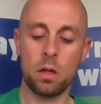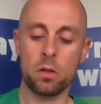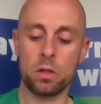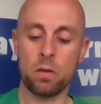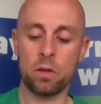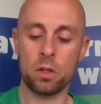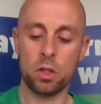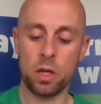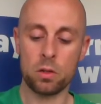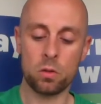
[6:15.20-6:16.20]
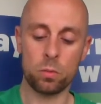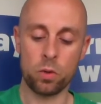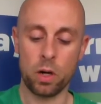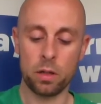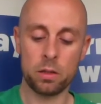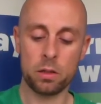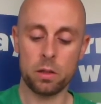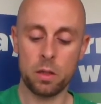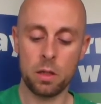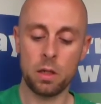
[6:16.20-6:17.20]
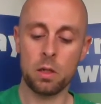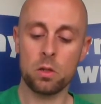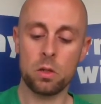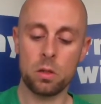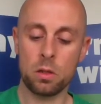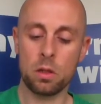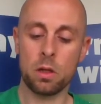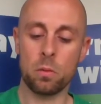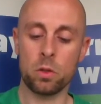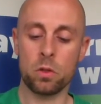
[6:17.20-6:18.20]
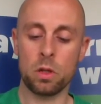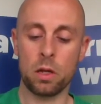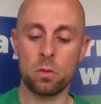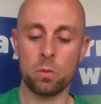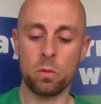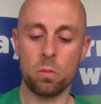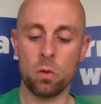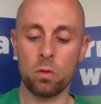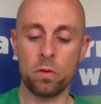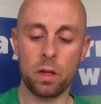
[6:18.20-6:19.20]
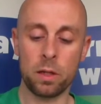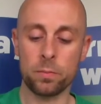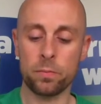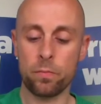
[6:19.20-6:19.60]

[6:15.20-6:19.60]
I'm just giving it a gentle press, and we should end up with more of a